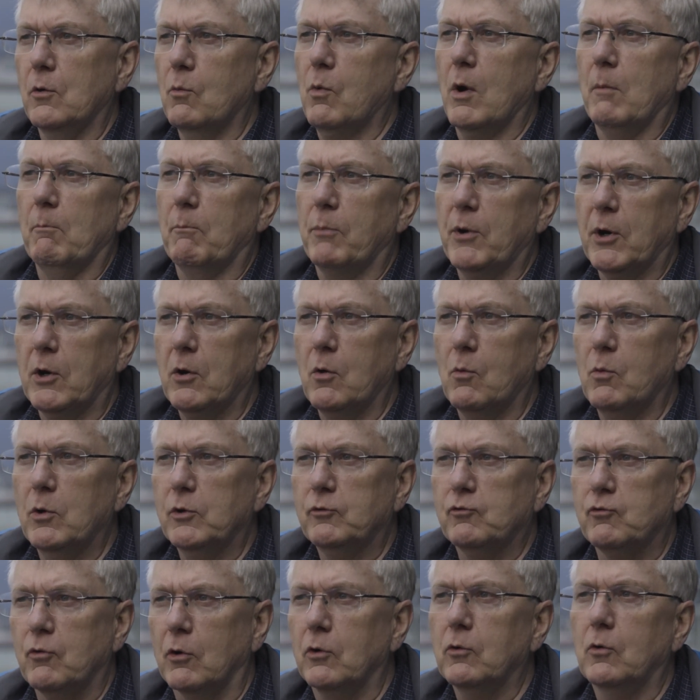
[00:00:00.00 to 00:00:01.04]
You went bigger
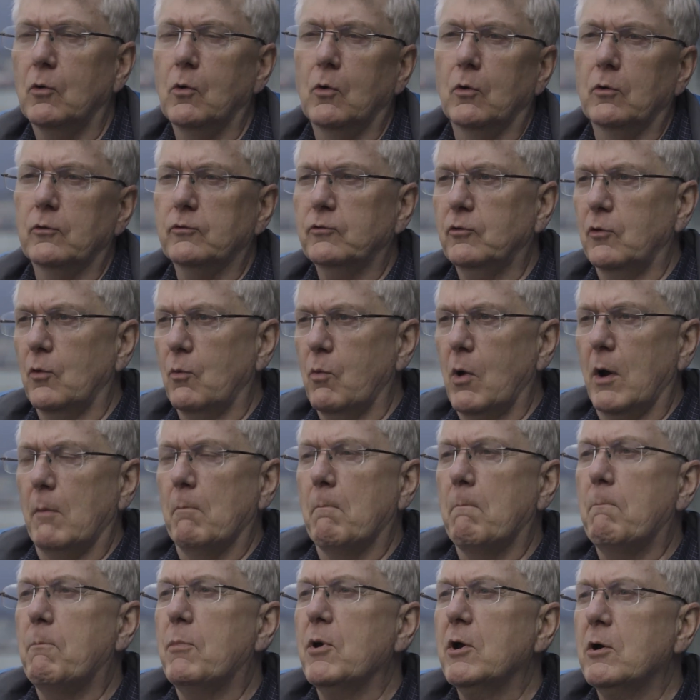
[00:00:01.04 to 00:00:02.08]
with drill holes, you went
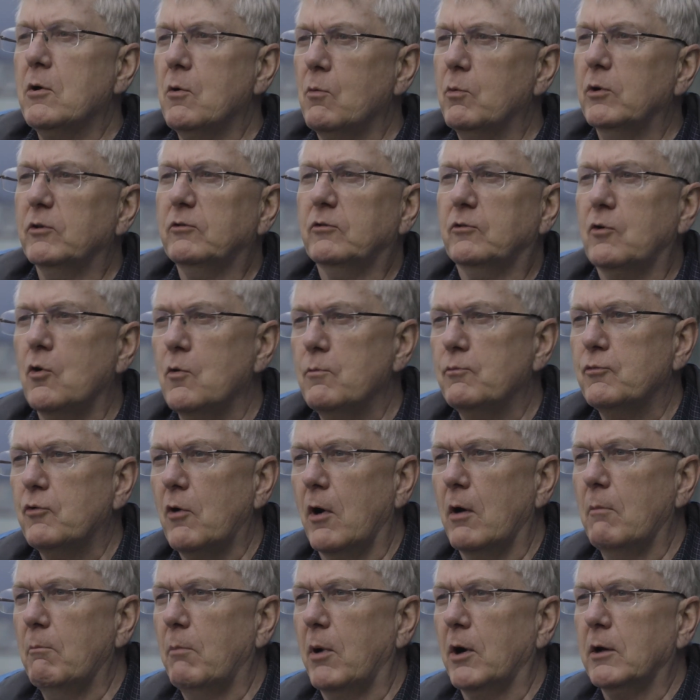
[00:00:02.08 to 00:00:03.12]
bigger with scoop
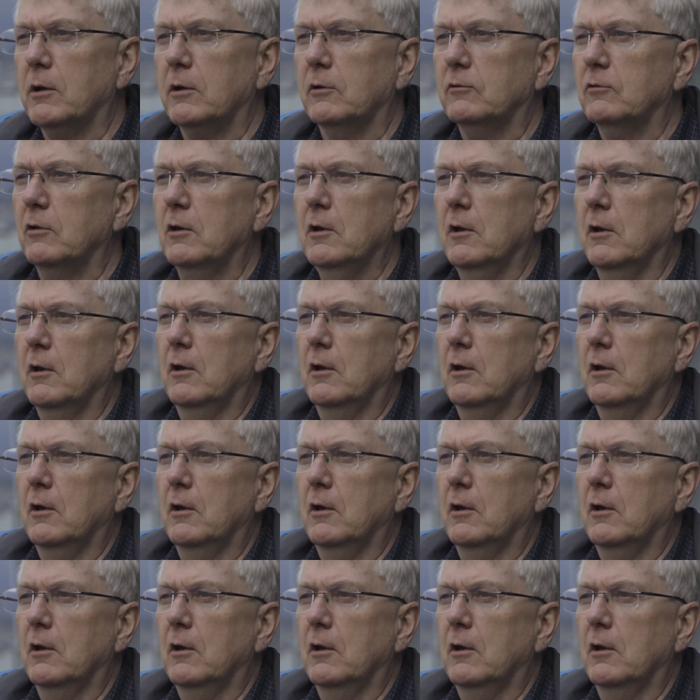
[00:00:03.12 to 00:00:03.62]
tram buckets,